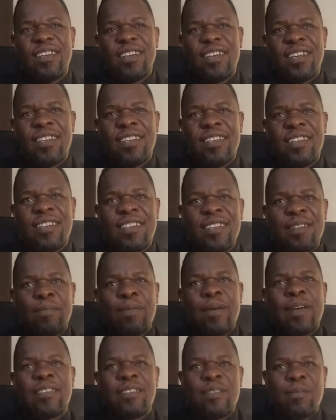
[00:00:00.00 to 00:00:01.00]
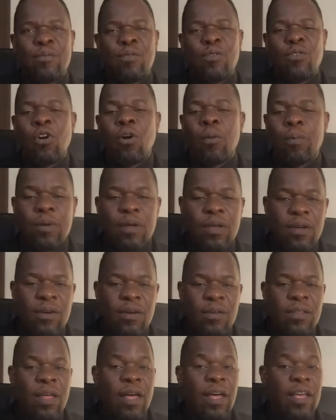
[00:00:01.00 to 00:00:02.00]
and then the party blew up
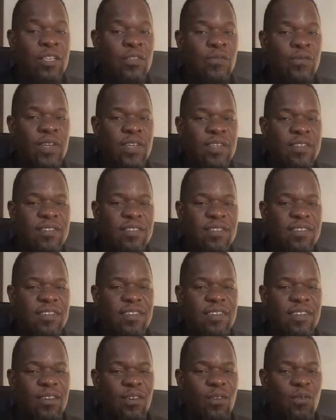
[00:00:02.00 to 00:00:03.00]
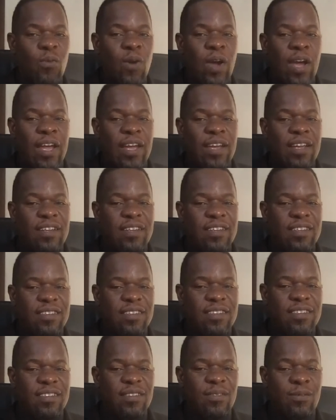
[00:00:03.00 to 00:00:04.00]
on his face. Why?
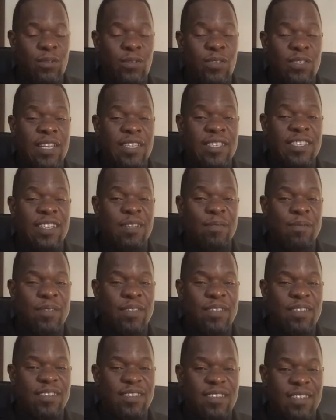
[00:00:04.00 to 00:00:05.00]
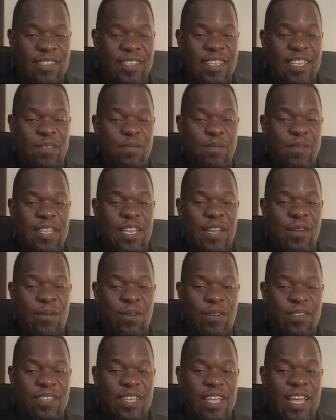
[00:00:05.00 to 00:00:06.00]
What does that tell me? It tells me there
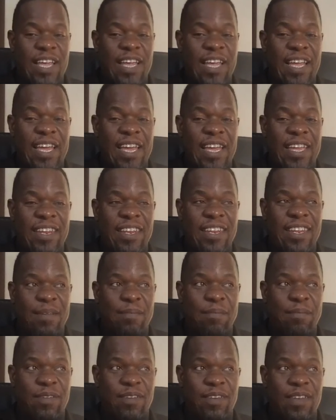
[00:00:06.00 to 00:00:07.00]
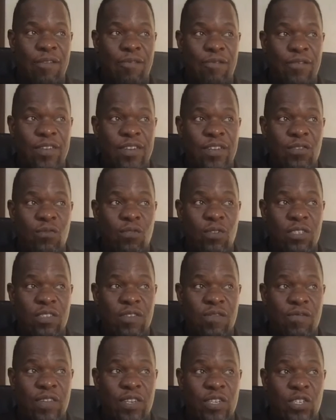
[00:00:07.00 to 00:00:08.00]
was anger in there. Their feeling was
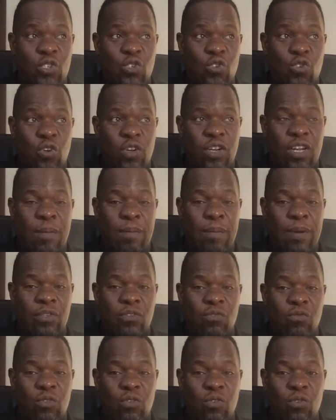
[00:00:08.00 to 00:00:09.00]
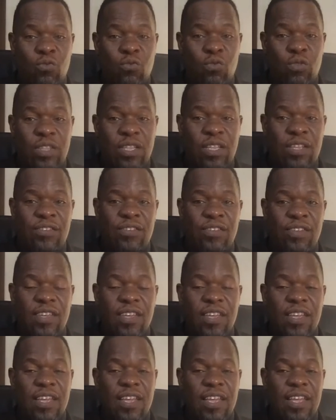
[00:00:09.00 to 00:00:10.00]
very strong about one or two things.
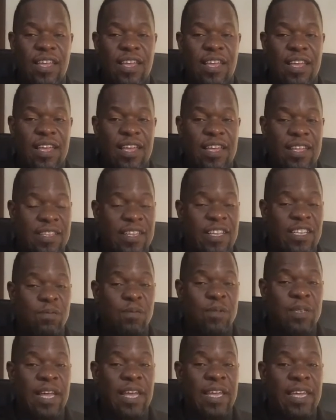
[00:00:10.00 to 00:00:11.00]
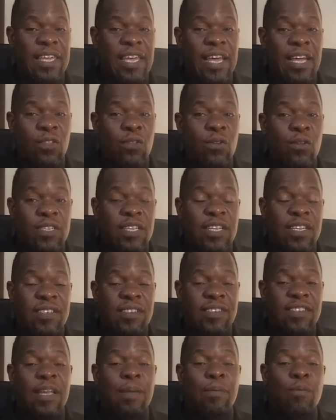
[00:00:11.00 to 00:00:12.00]
It tells me that he had not taken
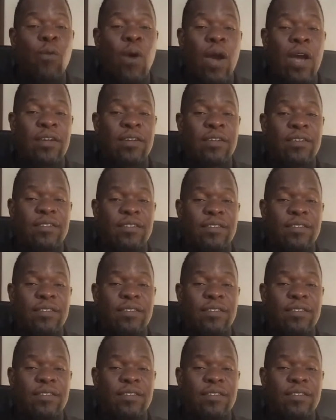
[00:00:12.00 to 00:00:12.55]
step one.